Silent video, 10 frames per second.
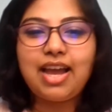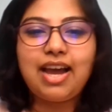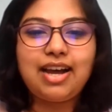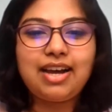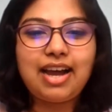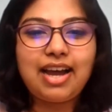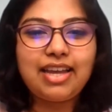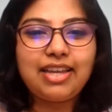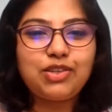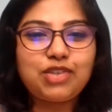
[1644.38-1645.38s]

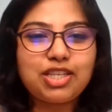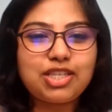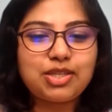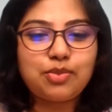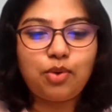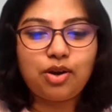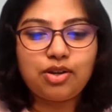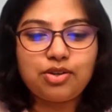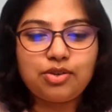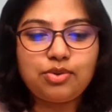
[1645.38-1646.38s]
I just
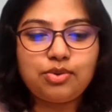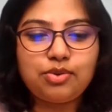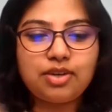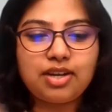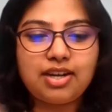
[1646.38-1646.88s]
want to